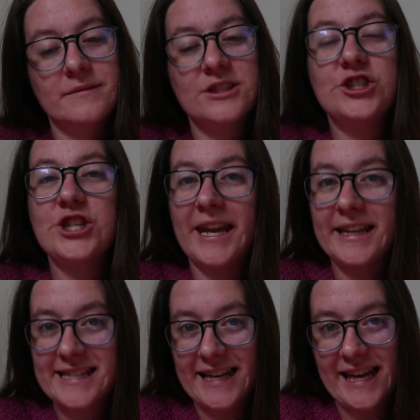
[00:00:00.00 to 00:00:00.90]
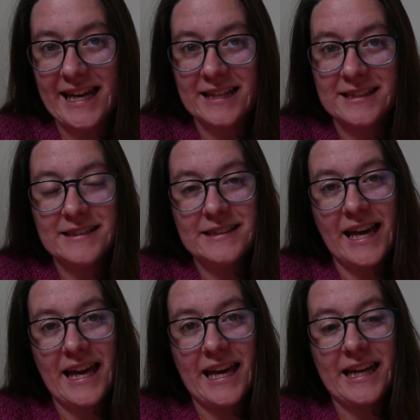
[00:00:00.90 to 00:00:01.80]
gently
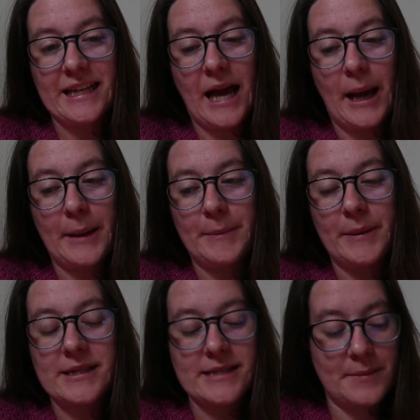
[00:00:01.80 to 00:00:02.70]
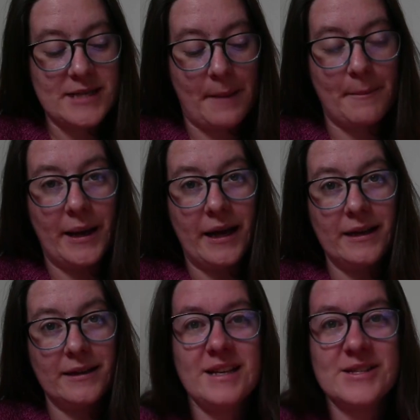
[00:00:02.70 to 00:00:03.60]
in um, September
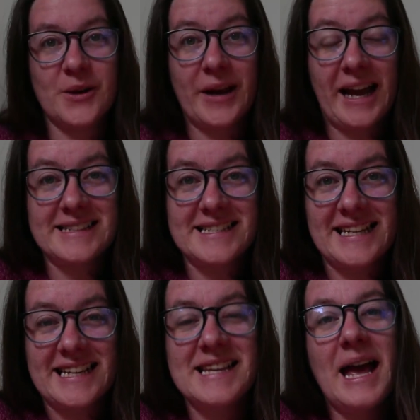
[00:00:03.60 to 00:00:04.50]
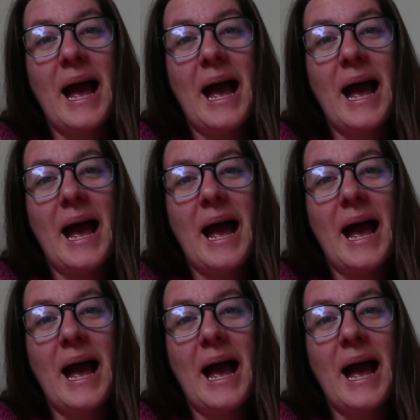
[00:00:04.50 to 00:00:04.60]
Sorry, I had to sneeze.